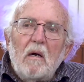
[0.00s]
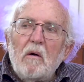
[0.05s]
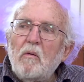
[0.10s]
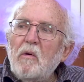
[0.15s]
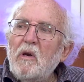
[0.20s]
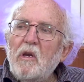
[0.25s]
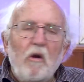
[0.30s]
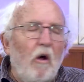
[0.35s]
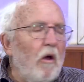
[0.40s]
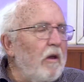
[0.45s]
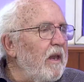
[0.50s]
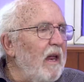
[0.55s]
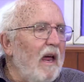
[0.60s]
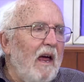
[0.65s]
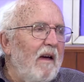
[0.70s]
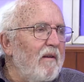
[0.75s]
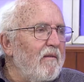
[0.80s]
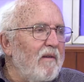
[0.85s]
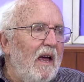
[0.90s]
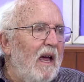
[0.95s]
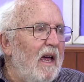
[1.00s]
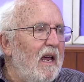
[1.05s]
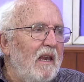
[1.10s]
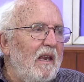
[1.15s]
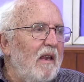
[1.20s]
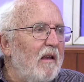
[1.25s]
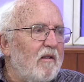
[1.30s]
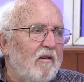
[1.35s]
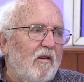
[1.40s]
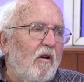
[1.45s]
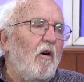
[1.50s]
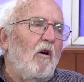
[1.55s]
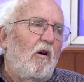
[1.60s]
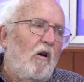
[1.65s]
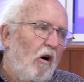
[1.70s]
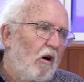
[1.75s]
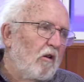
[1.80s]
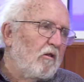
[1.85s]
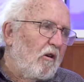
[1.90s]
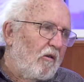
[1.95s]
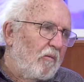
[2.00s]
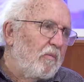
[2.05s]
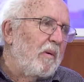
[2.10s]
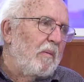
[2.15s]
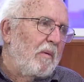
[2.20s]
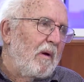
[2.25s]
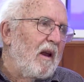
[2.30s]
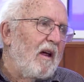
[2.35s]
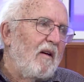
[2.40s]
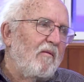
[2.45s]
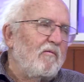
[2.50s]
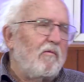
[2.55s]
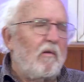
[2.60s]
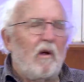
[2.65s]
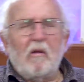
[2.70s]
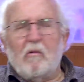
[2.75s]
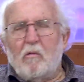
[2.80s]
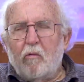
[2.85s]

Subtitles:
We don't have any. A lot of people have tried